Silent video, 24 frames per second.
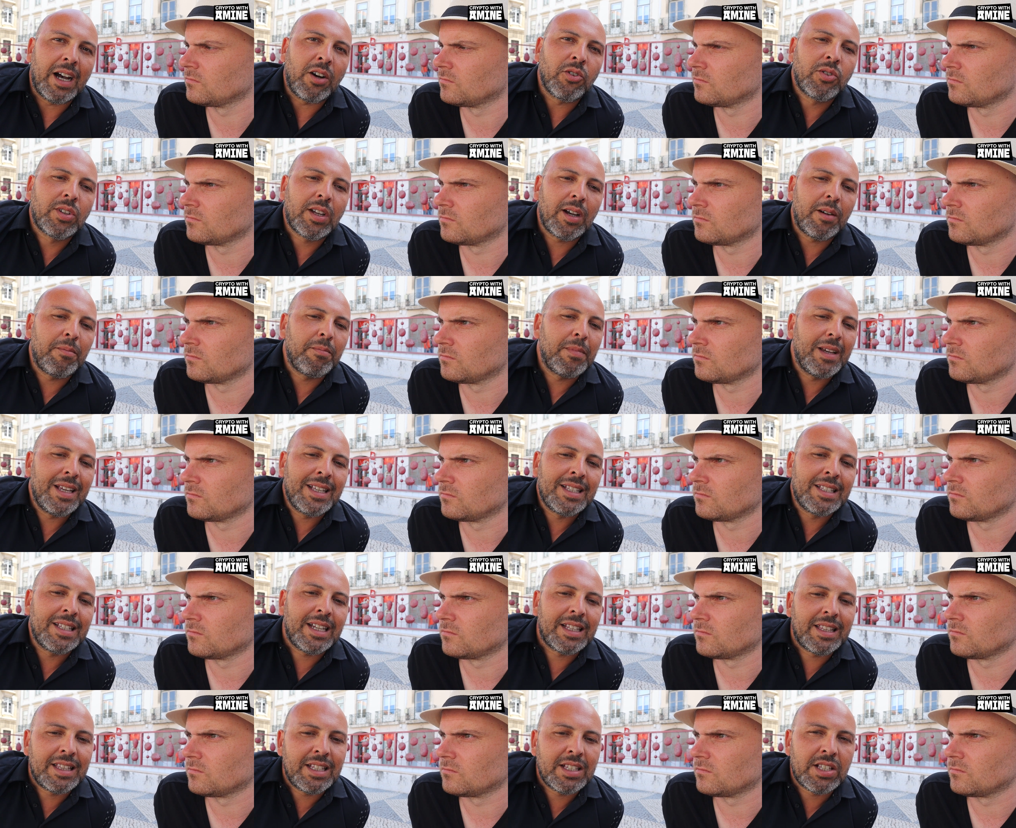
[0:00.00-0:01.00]
Speaker 1: outcome is
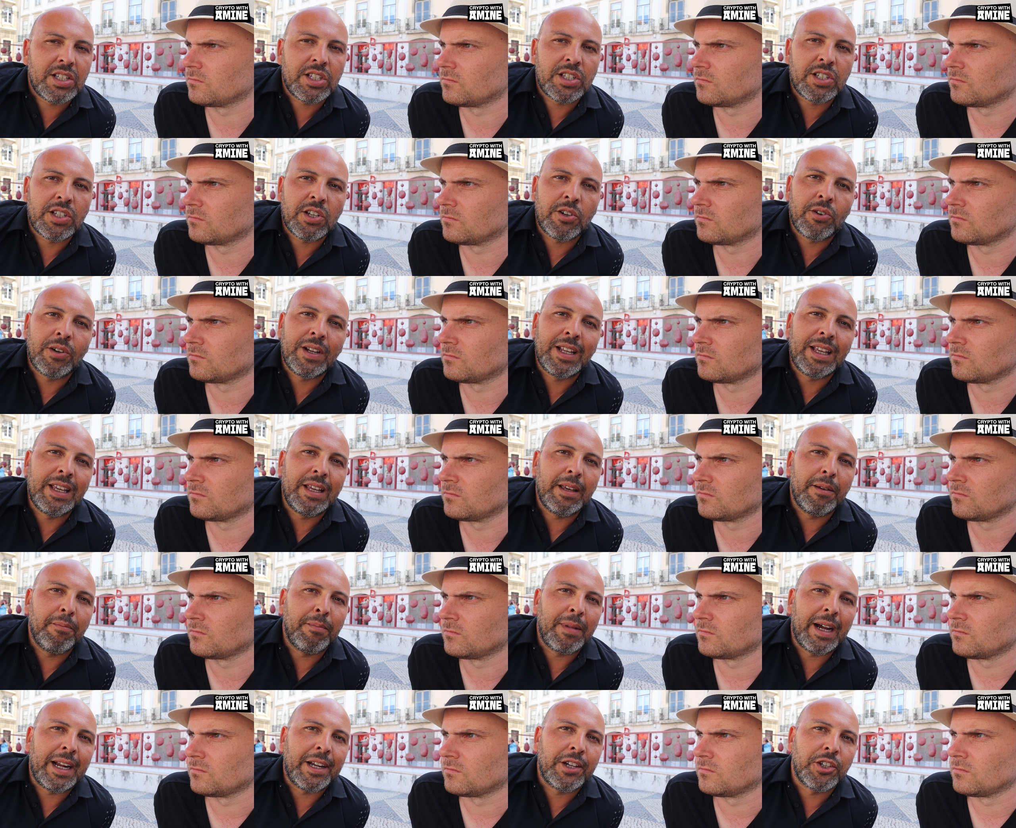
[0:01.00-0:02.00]
not necessarily
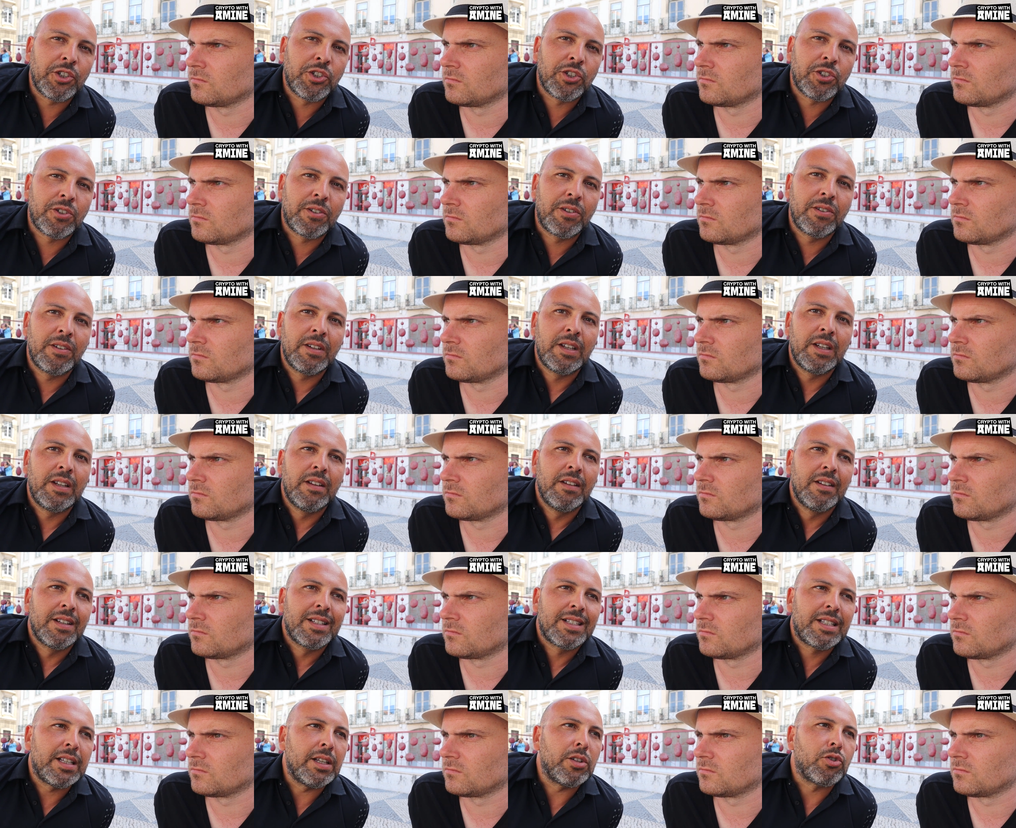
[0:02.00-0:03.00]
managed
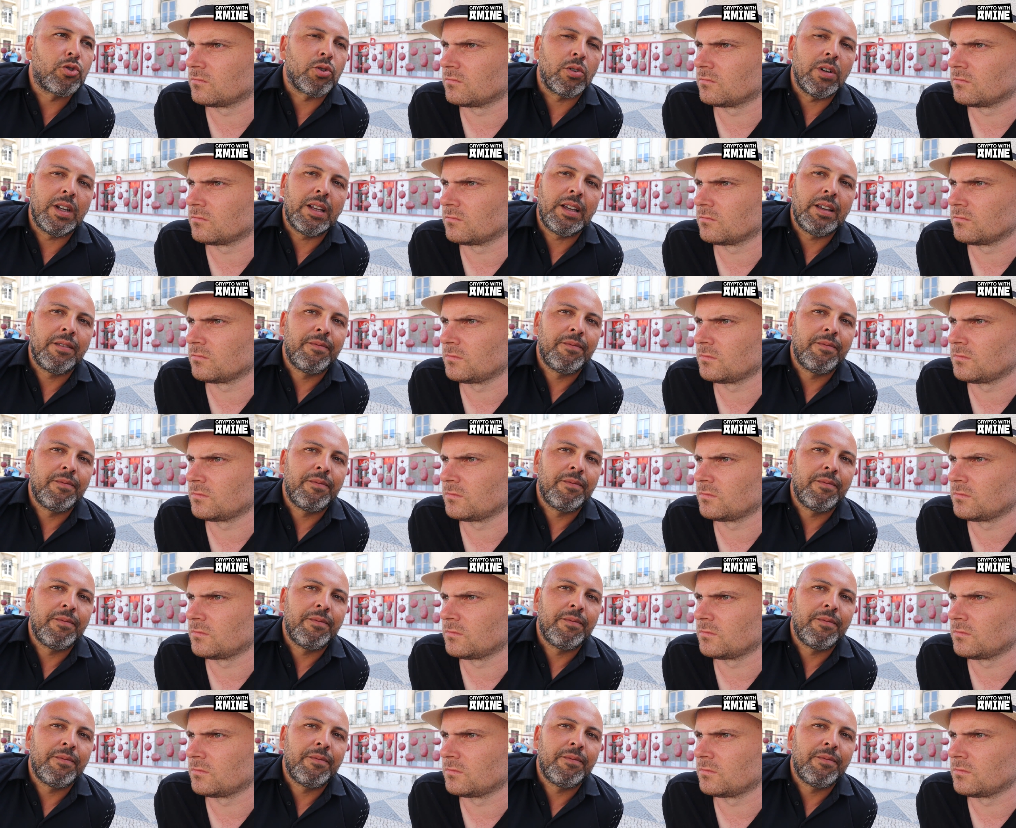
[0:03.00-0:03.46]
centrally.